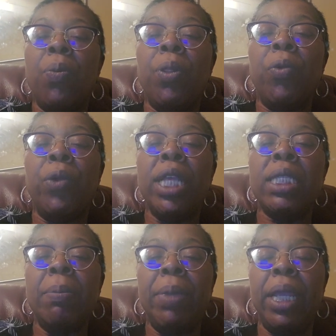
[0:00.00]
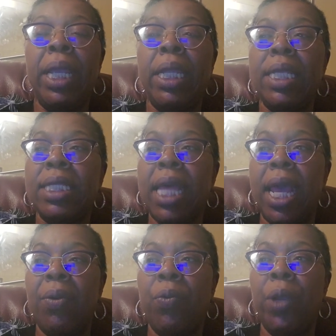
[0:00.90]
The reason being is
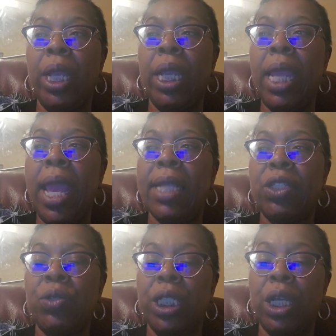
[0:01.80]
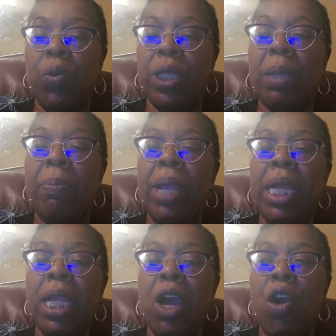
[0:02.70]
that we had to deal with
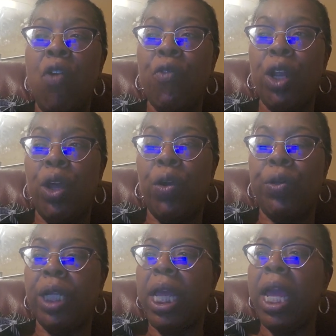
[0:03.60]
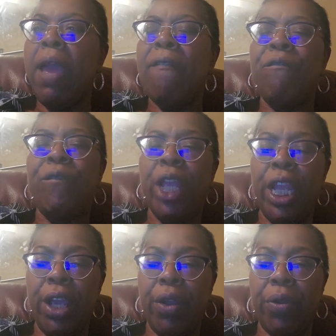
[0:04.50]
media overload,
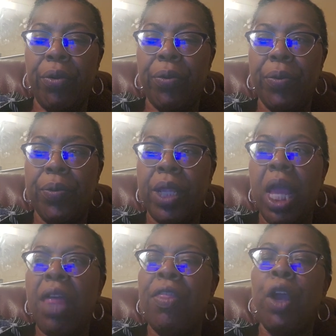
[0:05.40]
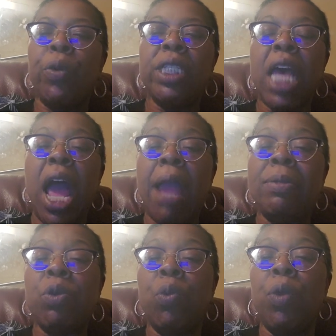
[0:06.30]
fear. There were
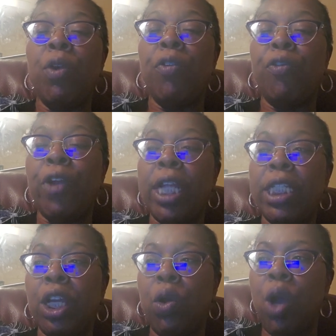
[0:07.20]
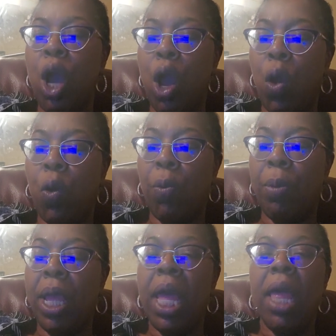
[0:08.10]
times when we were afraid to go home.
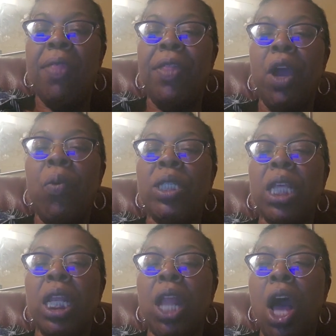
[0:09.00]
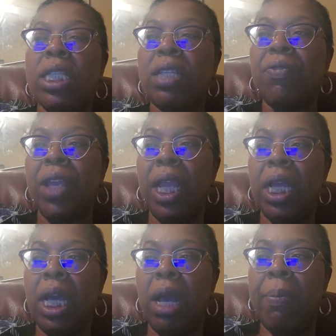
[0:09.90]
There was a loss of
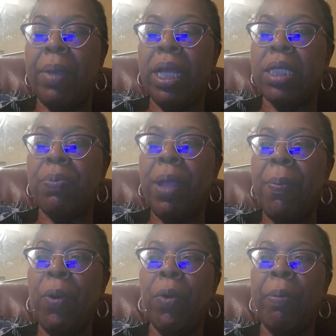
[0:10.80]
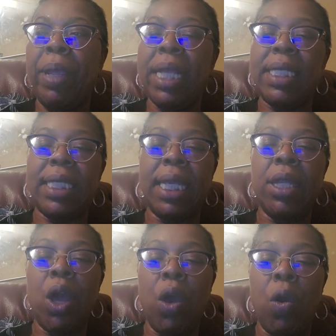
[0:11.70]
income because people were being sent
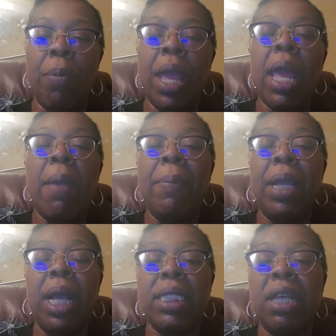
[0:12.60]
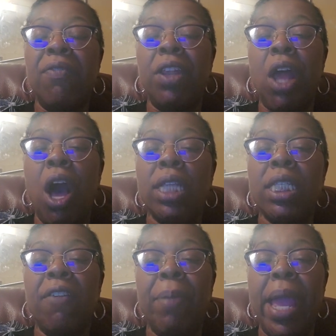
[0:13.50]
home because of loss
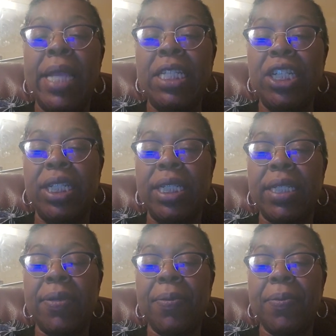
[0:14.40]
of patients.